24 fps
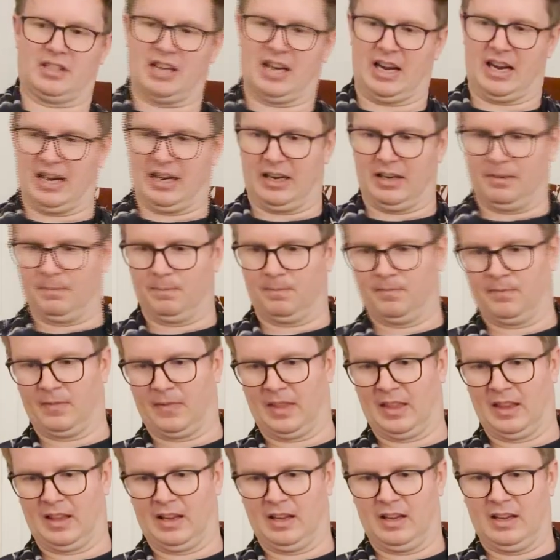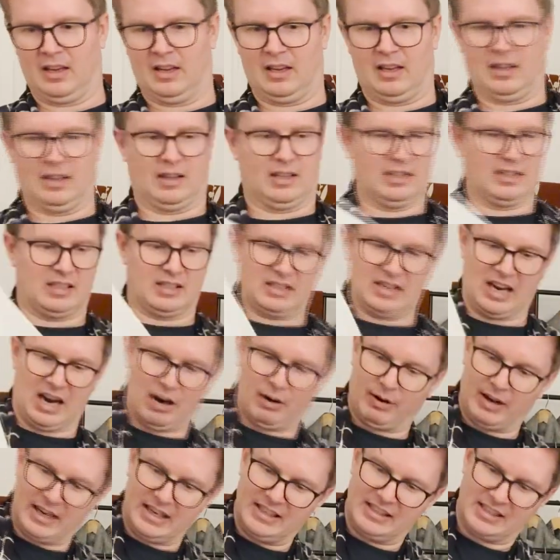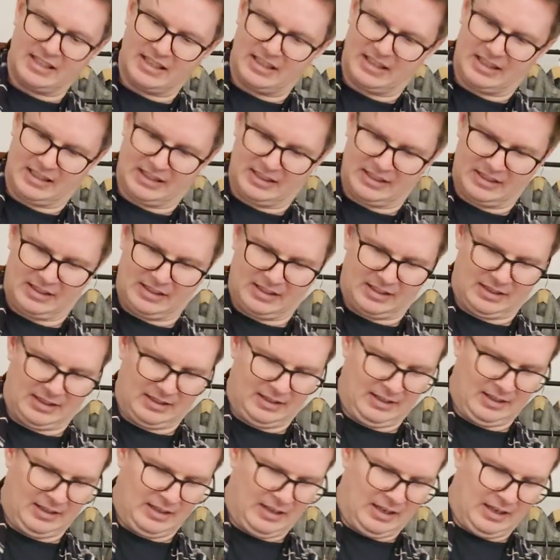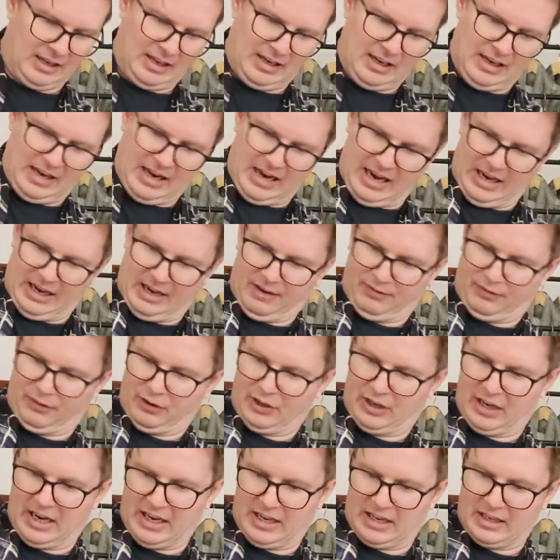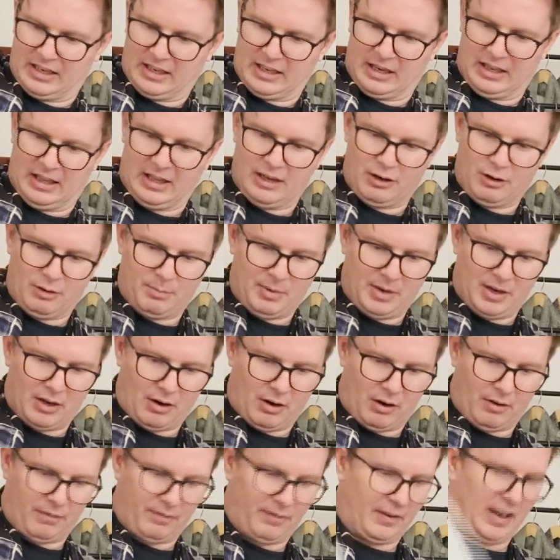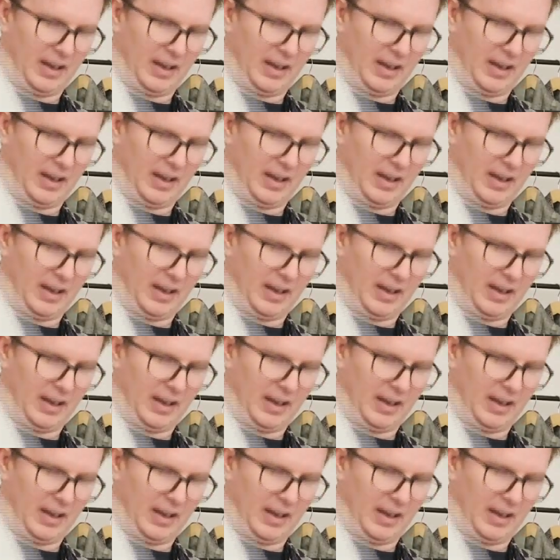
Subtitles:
tear. This is how easy it is. And if you get it a little bit off,